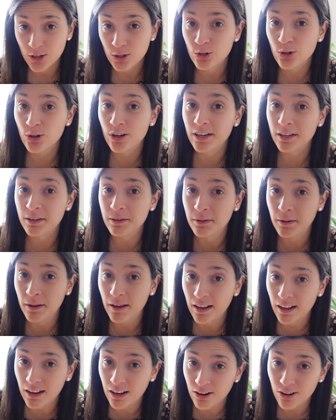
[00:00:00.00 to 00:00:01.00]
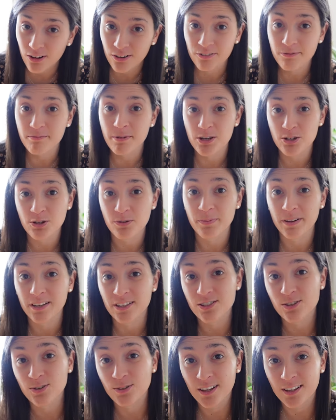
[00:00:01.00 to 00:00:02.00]
you don't need a lot of
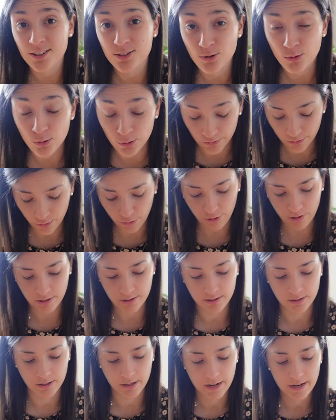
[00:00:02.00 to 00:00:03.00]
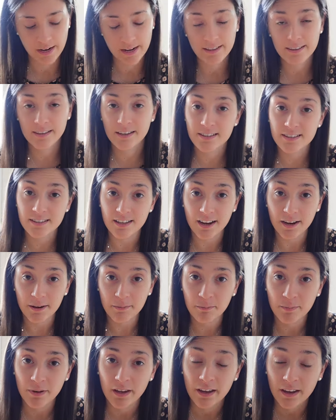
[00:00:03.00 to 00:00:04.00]
measurements, so that's good for us. This
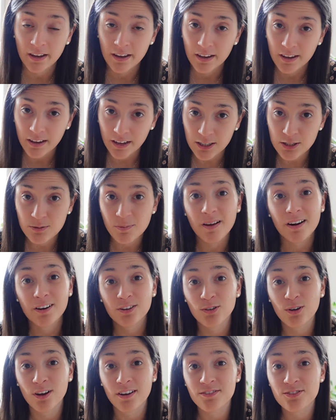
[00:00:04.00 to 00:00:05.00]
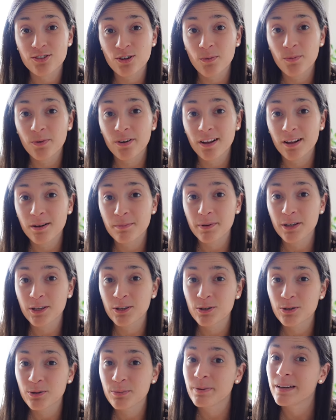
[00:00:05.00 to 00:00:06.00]
time, it's better to have someone helping
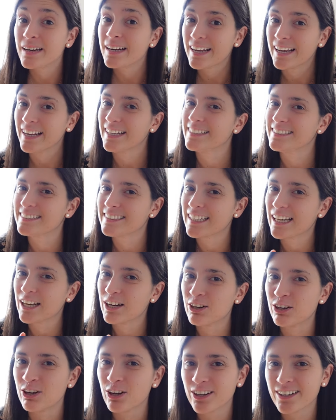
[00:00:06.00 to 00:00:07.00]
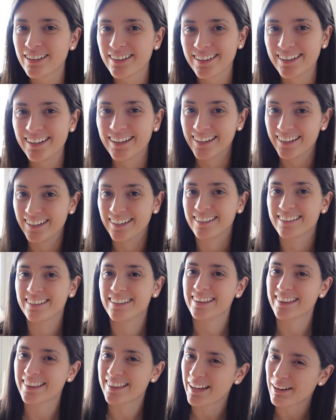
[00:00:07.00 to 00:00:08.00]
you, but it's not
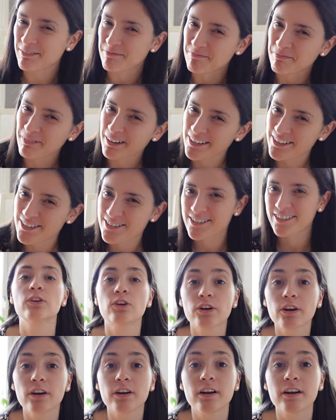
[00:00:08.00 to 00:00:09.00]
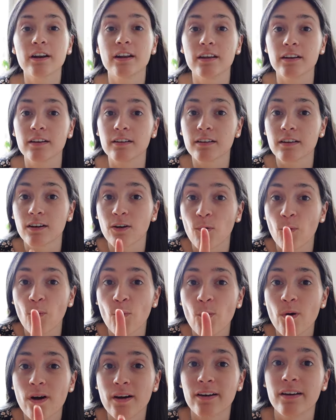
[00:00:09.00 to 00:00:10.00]
needed that much. You're gonna need
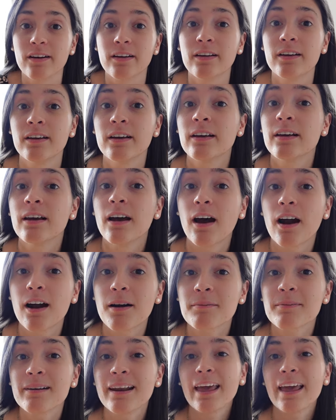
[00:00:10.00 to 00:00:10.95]
one arm